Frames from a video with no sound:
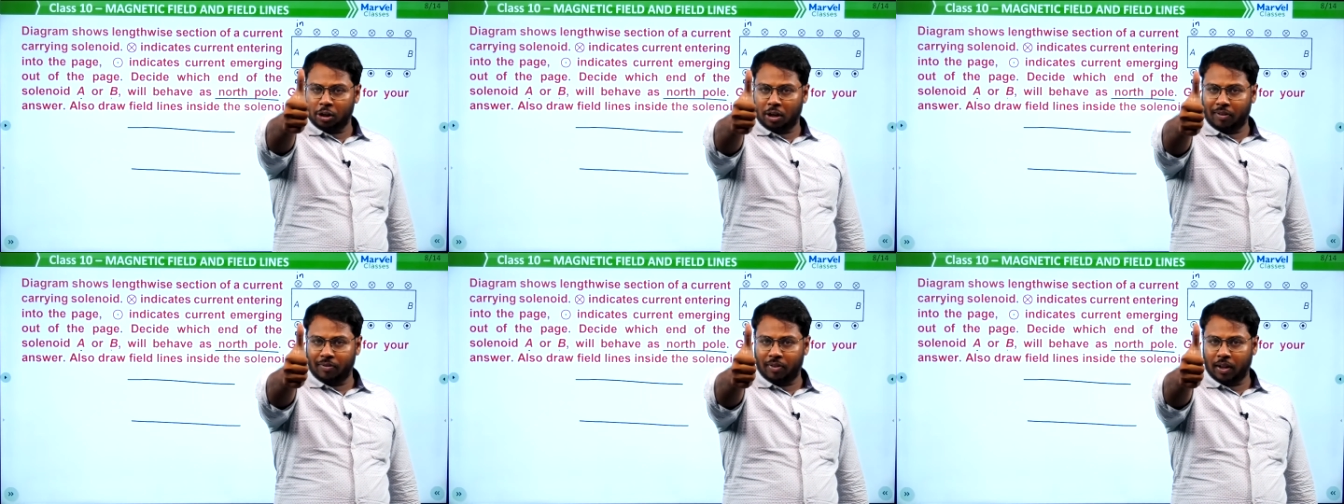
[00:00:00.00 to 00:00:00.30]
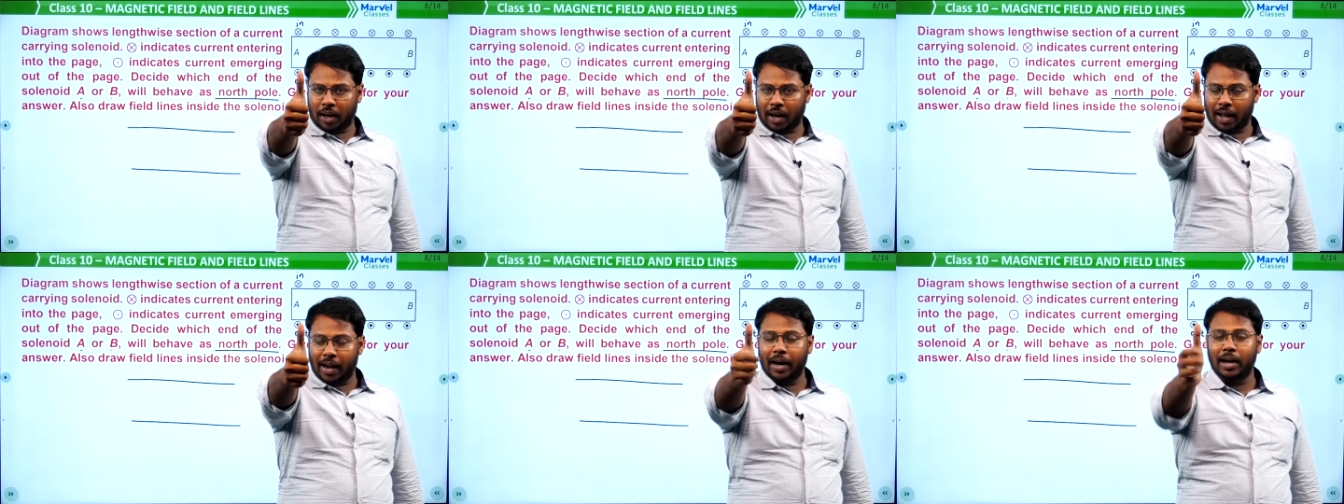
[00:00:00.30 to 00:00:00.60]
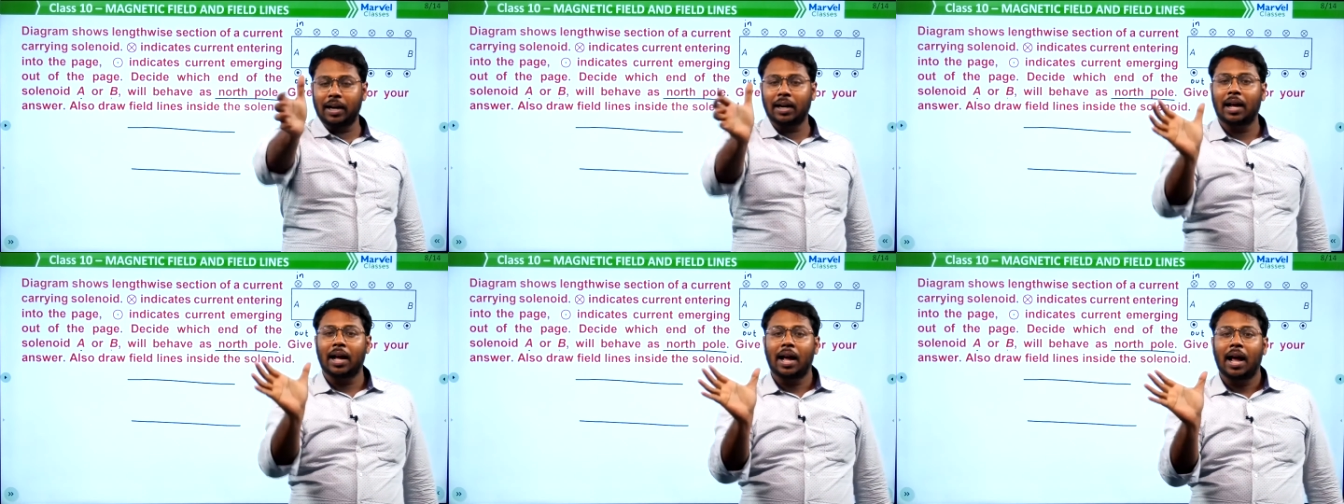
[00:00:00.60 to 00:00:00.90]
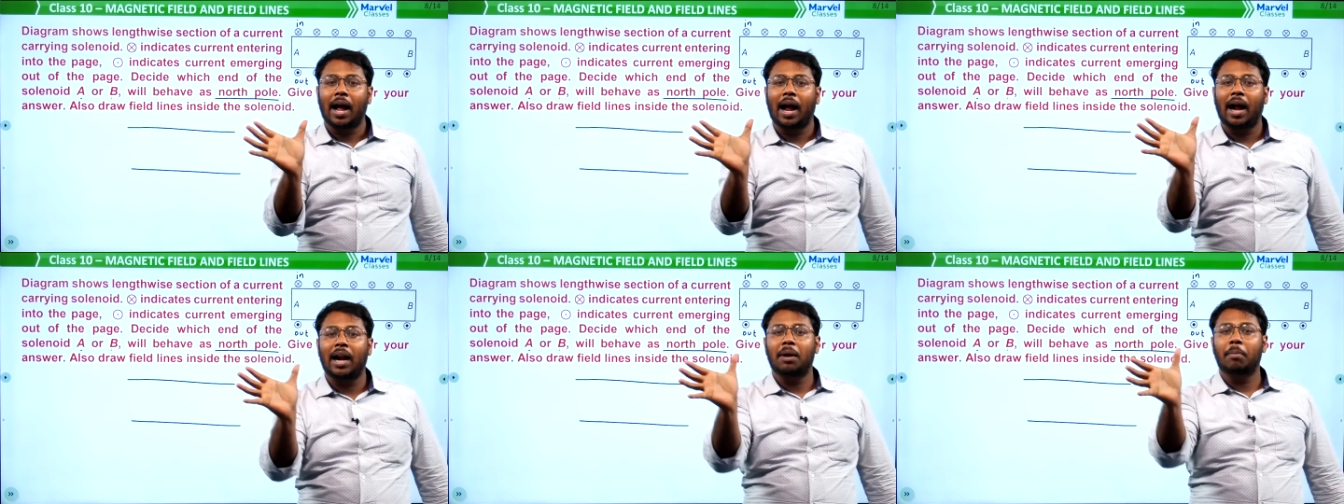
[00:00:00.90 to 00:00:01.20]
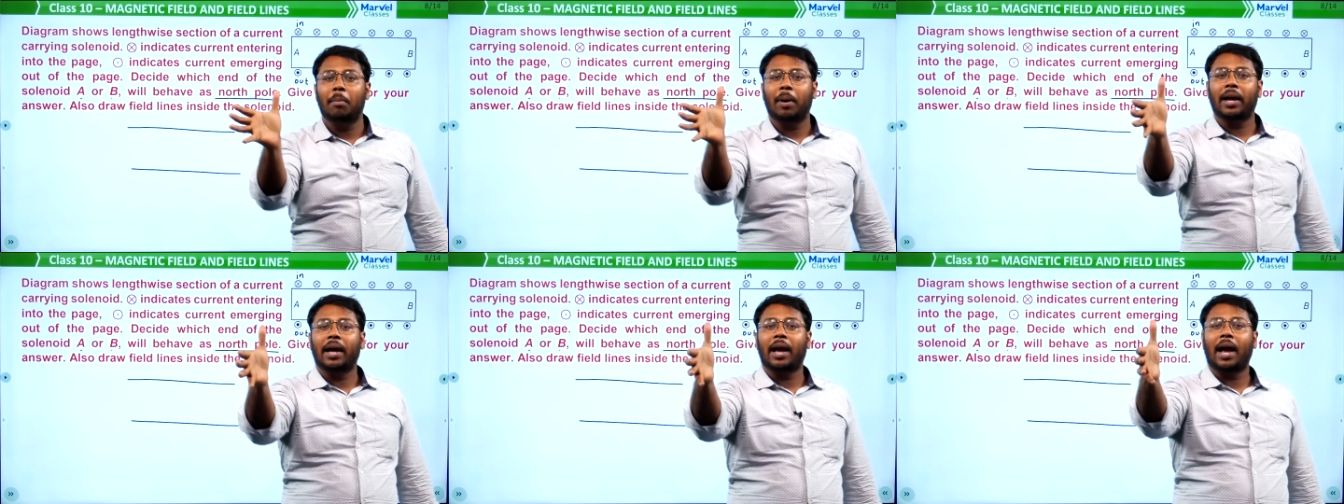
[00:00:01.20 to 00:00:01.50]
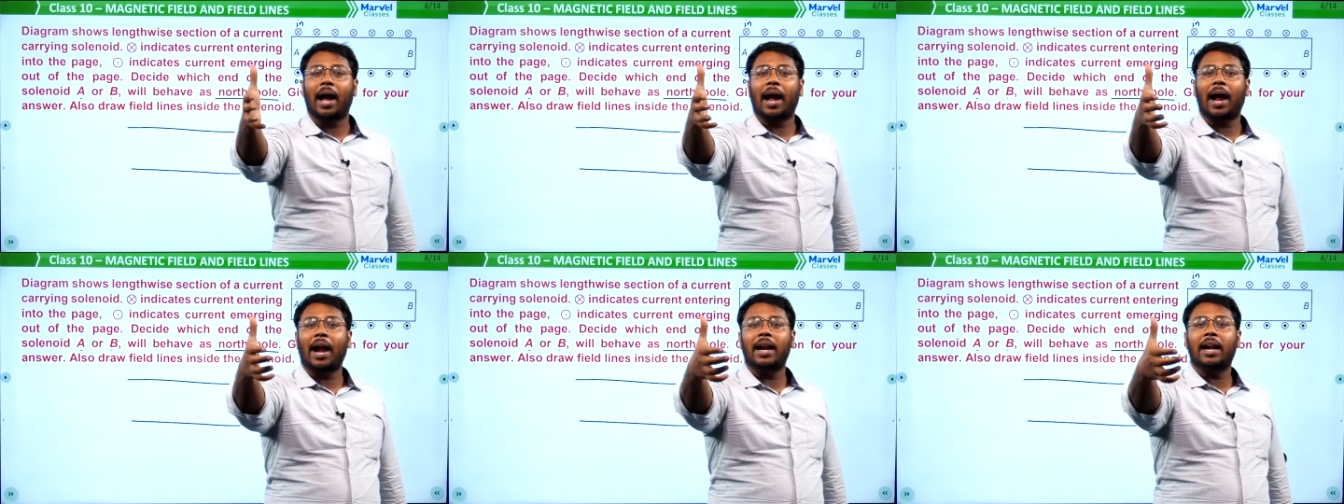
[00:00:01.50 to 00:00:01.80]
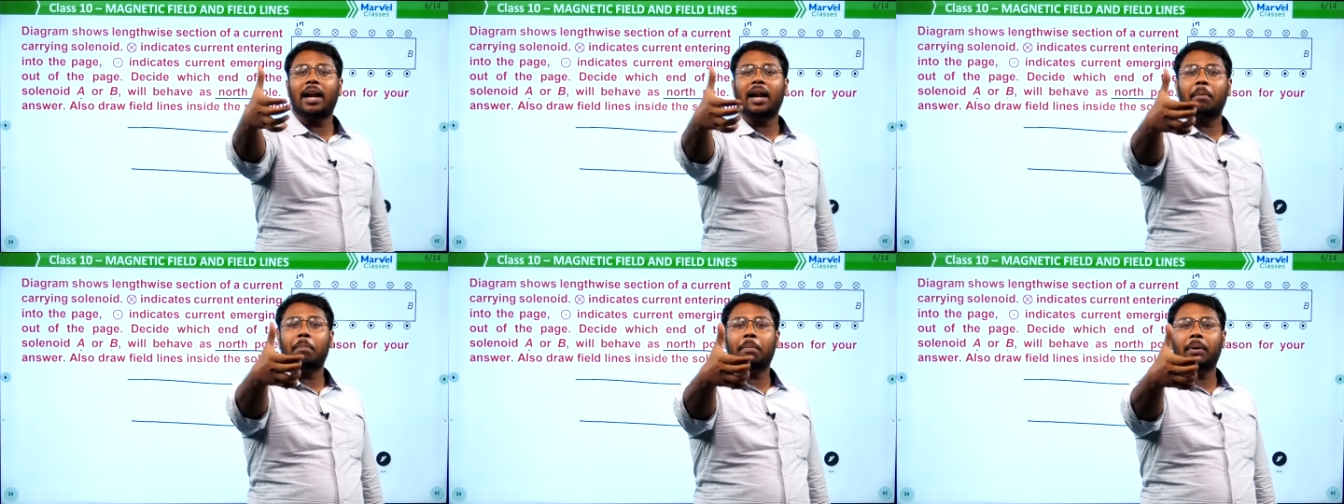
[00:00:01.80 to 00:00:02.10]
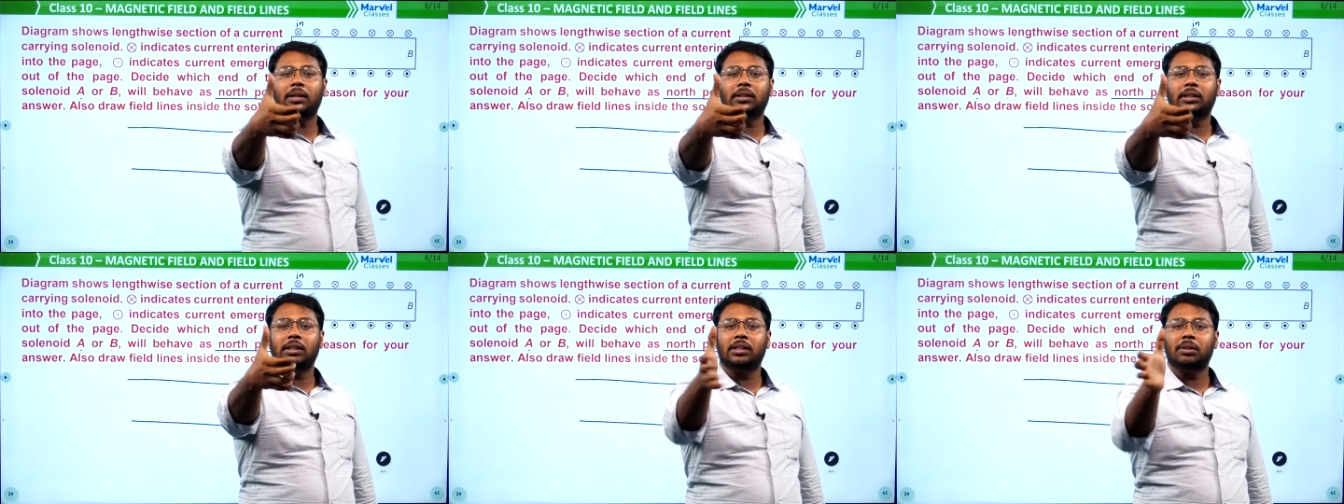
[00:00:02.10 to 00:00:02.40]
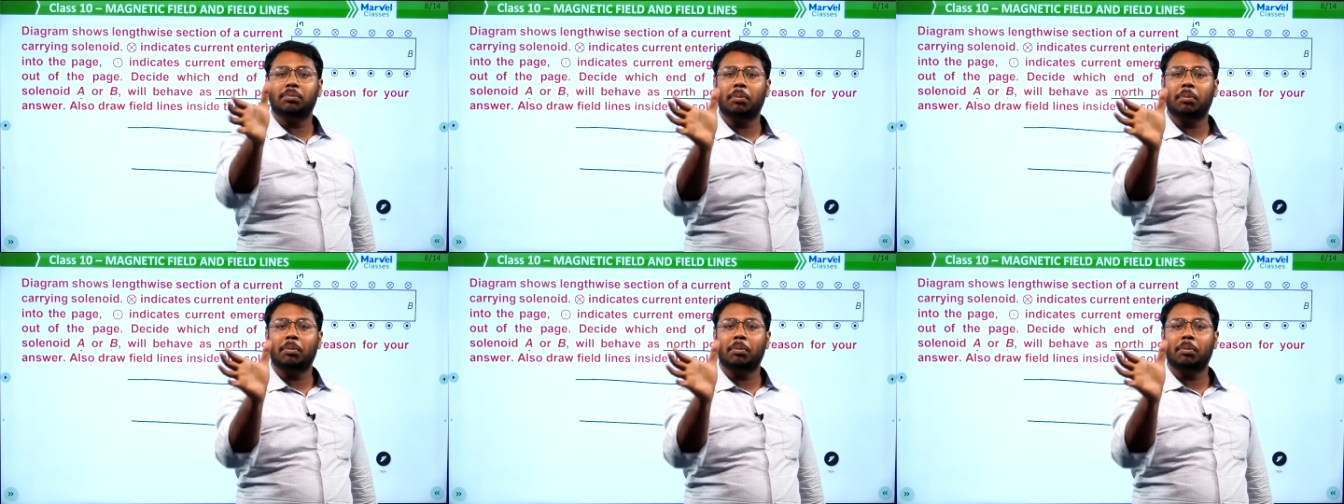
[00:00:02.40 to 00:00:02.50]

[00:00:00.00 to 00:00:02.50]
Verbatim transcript: of the current and my hand represents,